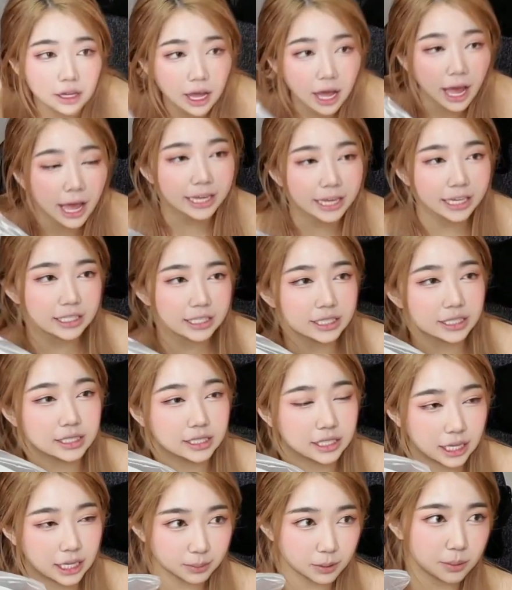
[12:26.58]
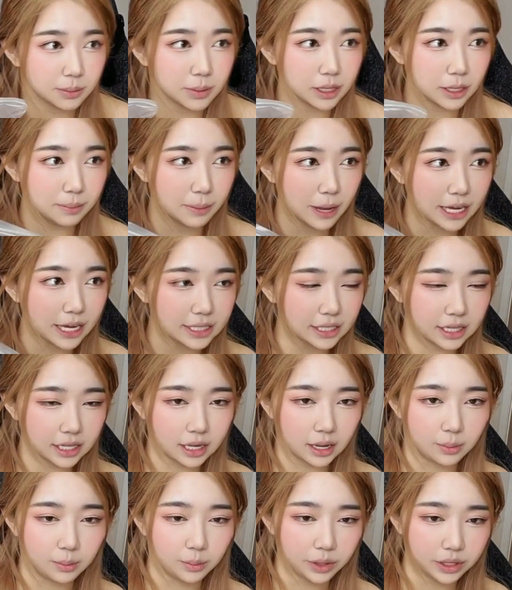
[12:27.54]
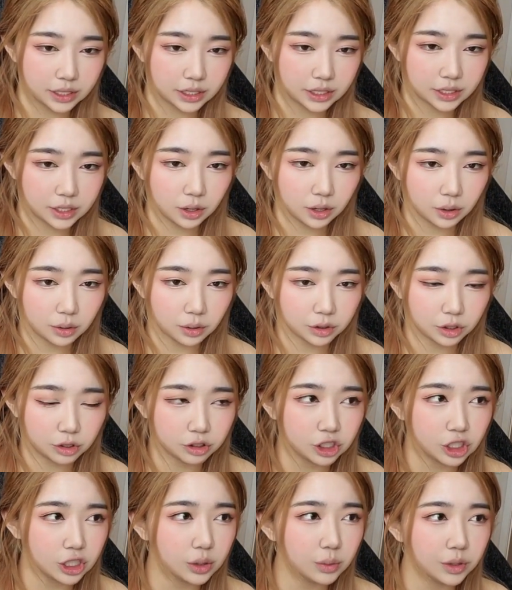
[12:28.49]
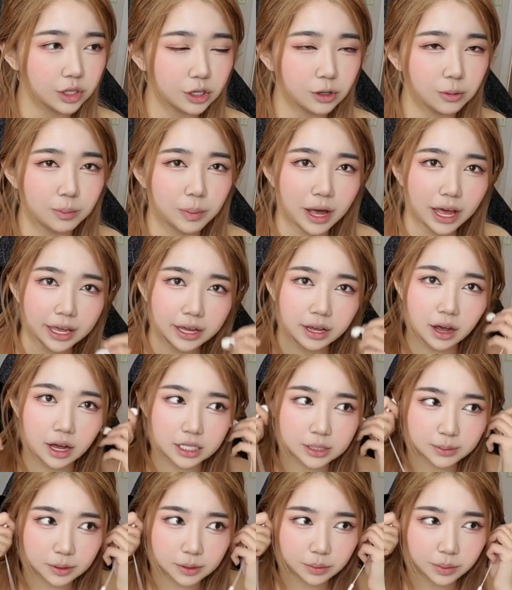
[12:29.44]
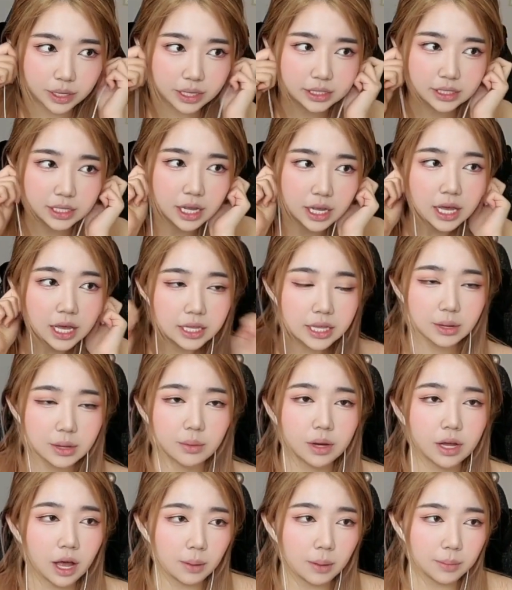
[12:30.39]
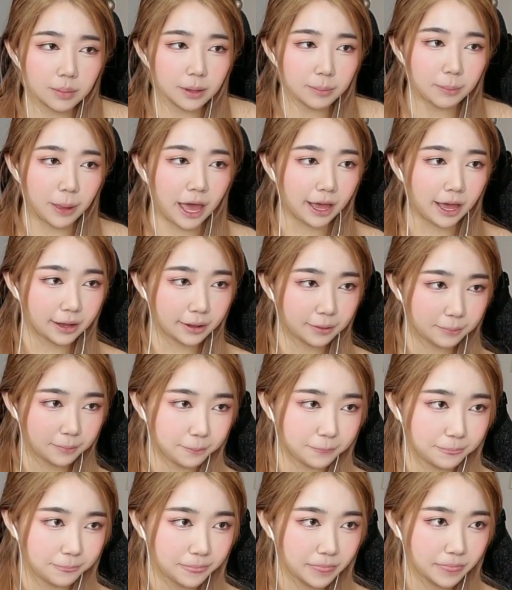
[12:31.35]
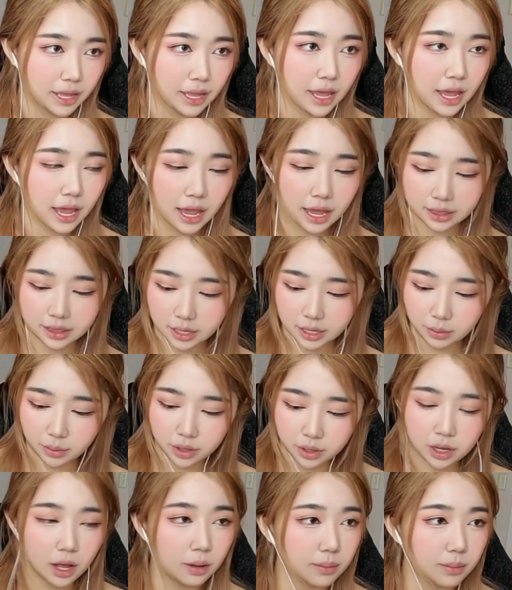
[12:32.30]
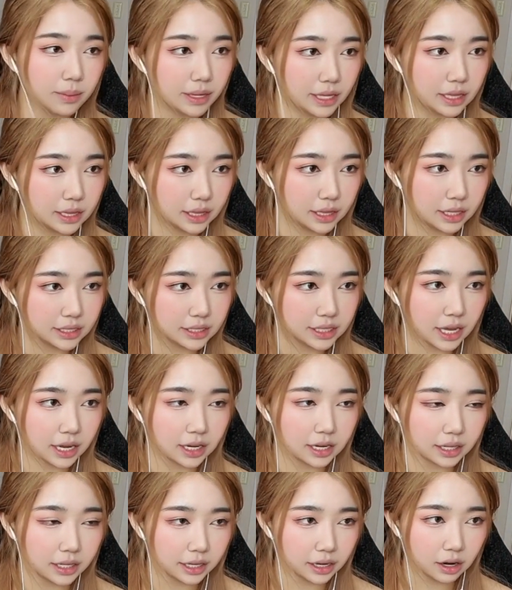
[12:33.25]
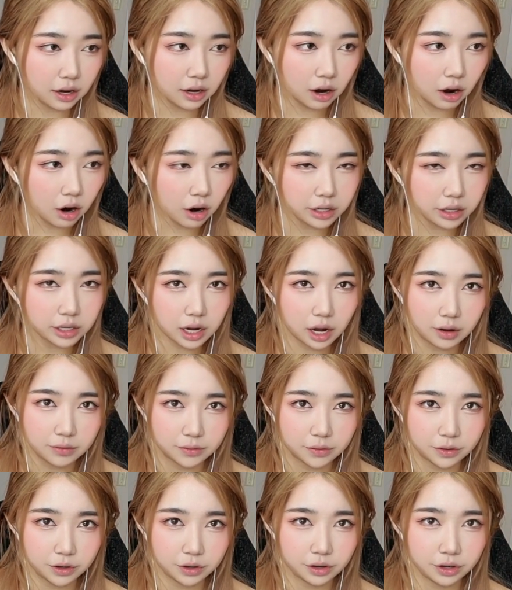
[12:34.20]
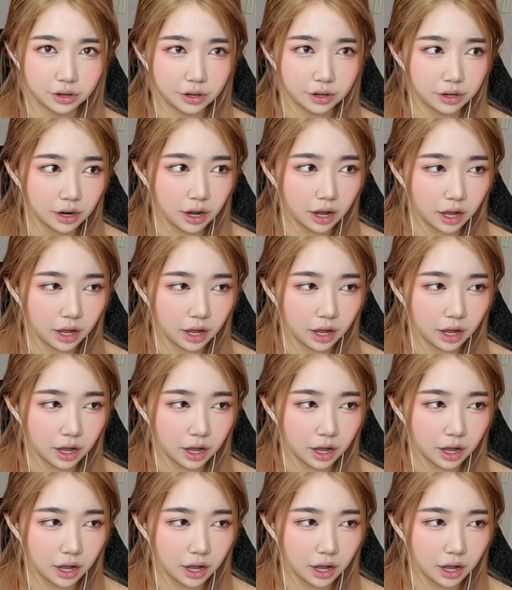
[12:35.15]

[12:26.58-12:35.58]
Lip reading: I keep them in the bags that they come with. So usually when you buy cosplay wigs, they will come in a bag, and they will come in this kind of like hardcover